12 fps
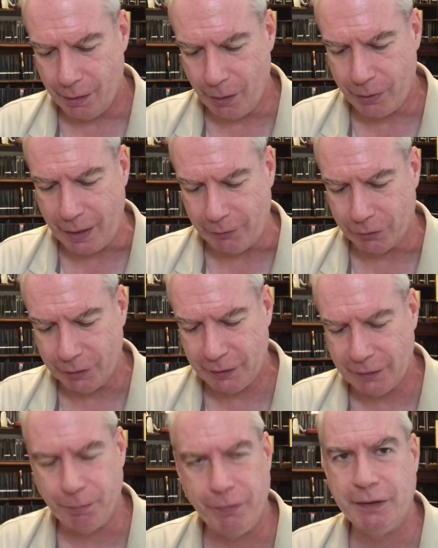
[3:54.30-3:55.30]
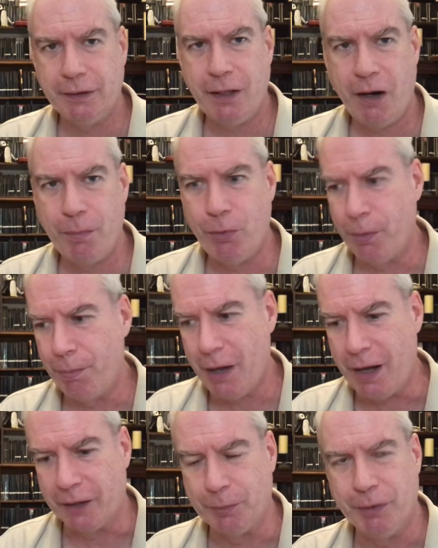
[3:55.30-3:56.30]
Okay, well, this is a, it's a cardboard
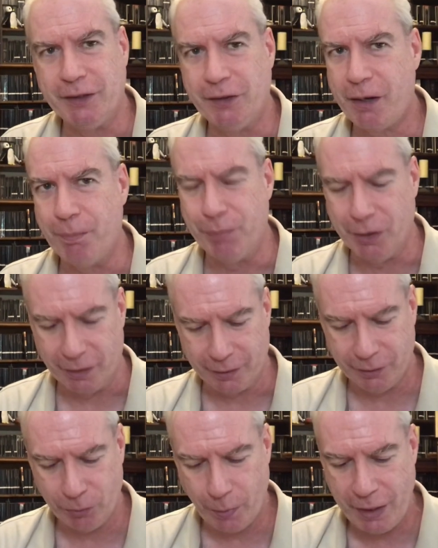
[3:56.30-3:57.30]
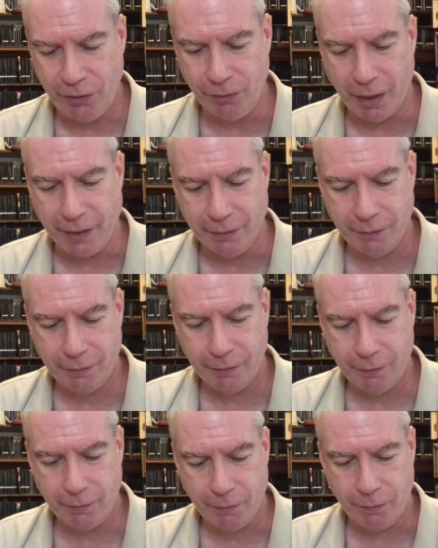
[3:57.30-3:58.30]
box, but it's not a book. It's way too light.
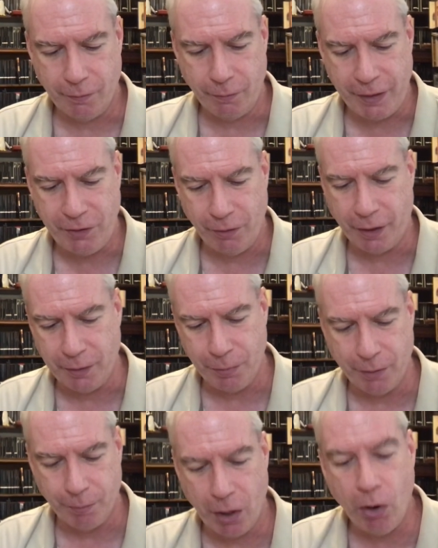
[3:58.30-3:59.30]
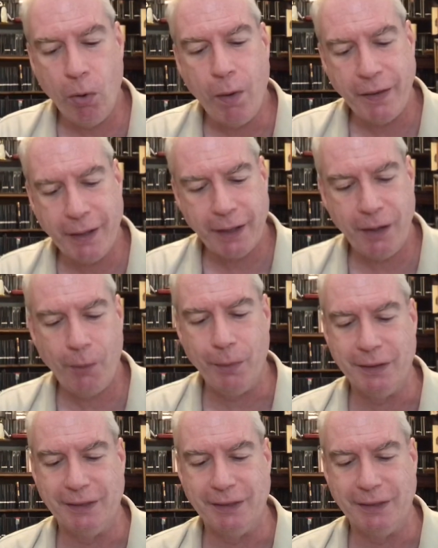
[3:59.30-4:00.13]
Way too light for you. a, Oh, I think I know what